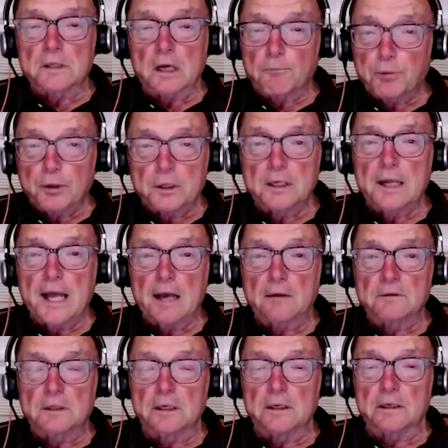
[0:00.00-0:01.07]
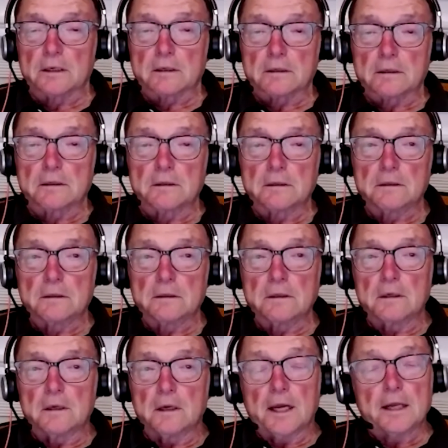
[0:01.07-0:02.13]
I'll put it out there.
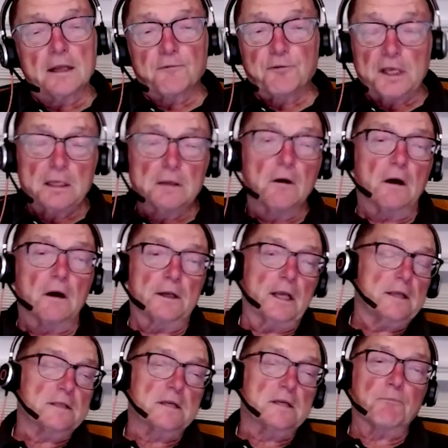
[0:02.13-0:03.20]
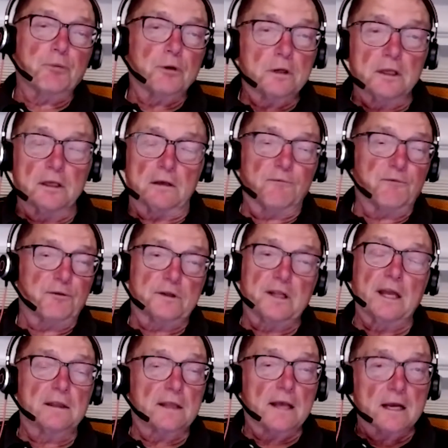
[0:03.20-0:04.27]
And if Elon ends up putting it for
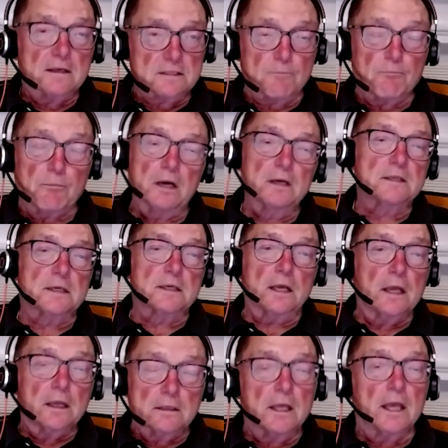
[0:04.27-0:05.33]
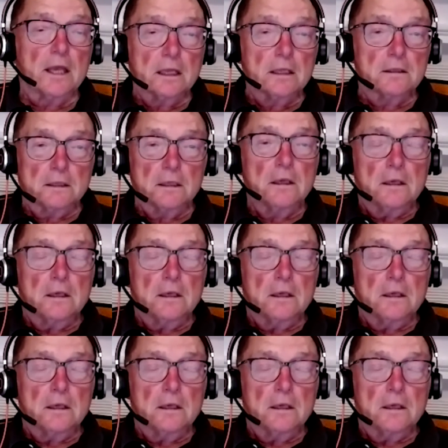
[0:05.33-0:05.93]
$10,000 in